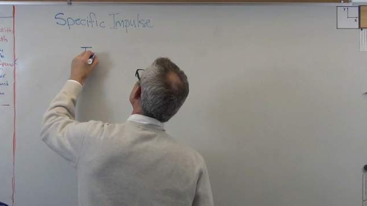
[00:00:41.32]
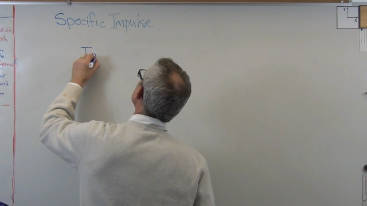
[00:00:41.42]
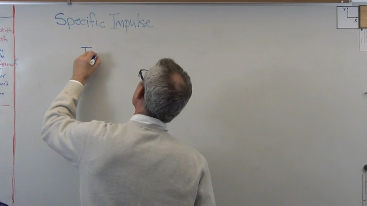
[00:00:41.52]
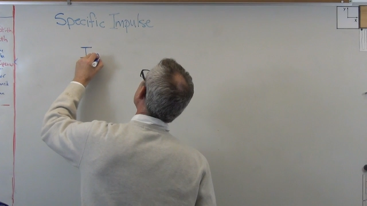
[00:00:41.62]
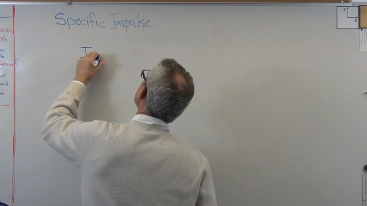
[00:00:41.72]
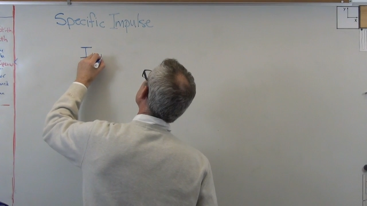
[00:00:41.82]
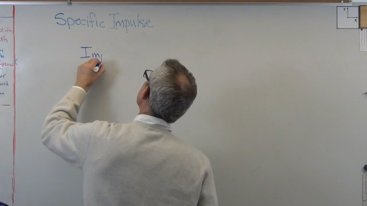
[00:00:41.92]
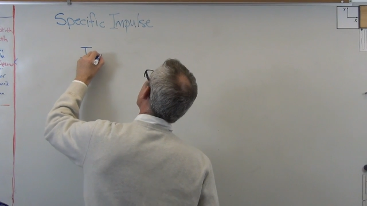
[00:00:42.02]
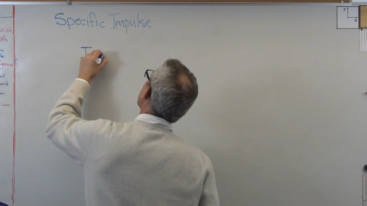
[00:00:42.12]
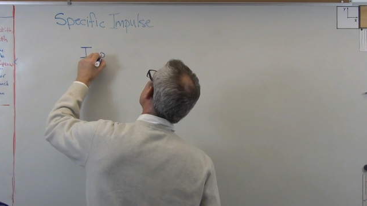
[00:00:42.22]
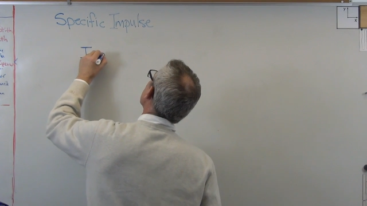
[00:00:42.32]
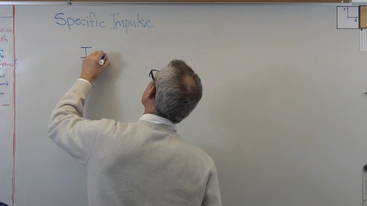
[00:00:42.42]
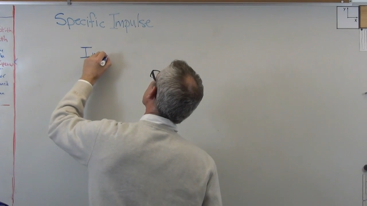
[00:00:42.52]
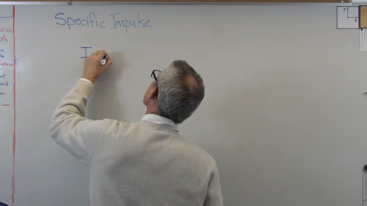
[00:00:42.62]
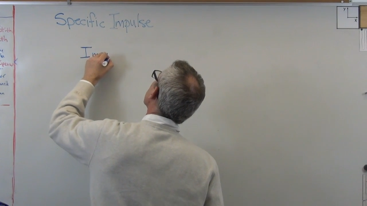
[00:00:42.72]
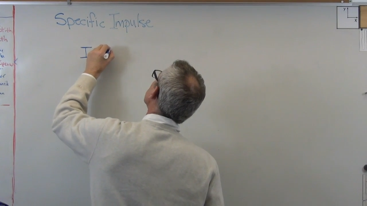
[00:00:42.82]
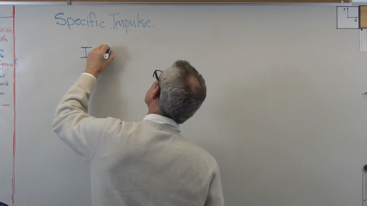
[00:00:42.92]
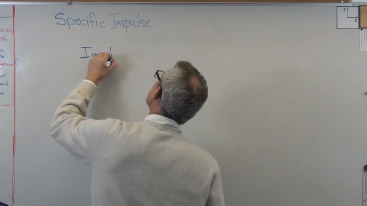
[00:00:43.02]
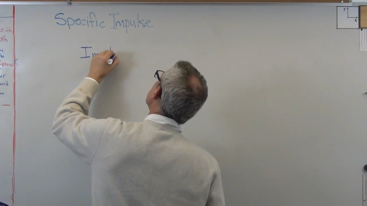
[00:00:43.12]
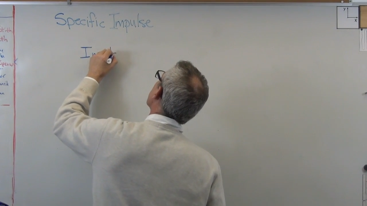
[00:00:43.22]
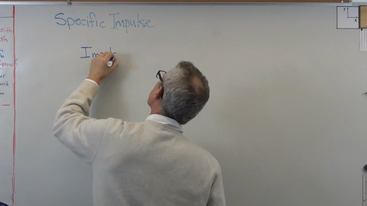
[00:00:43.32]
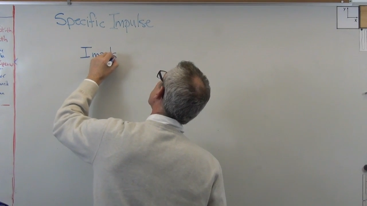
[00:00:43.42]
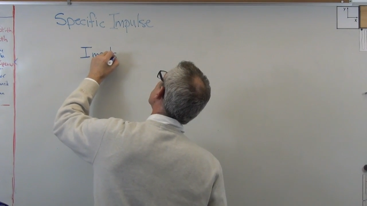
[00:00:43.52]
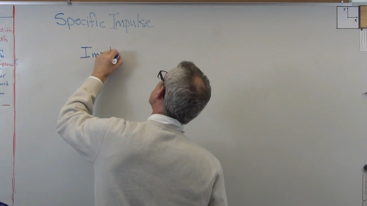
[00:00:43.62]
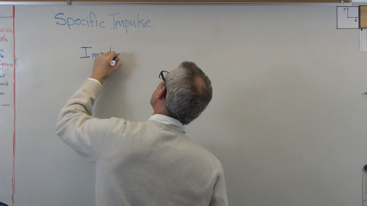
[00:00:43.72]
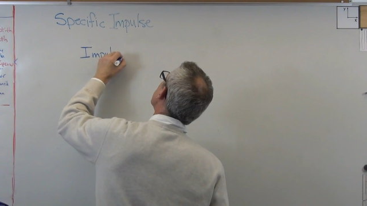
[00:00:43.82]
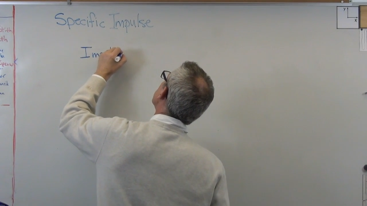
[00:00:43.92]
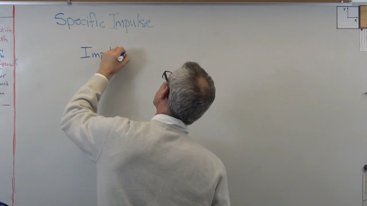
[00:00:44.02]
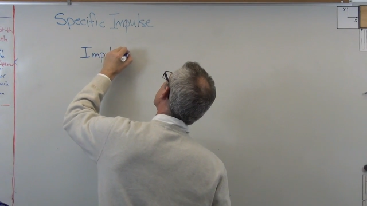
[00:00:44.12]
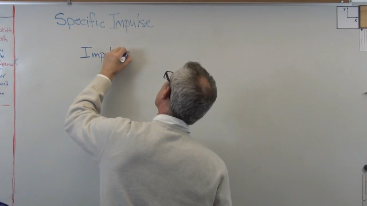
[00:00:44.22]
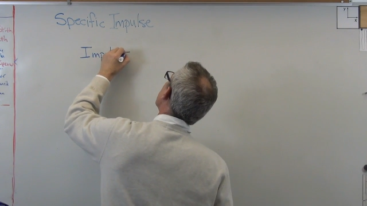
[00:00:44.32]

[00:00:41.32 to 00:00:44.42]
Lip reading: Nobody's mouth can be seen.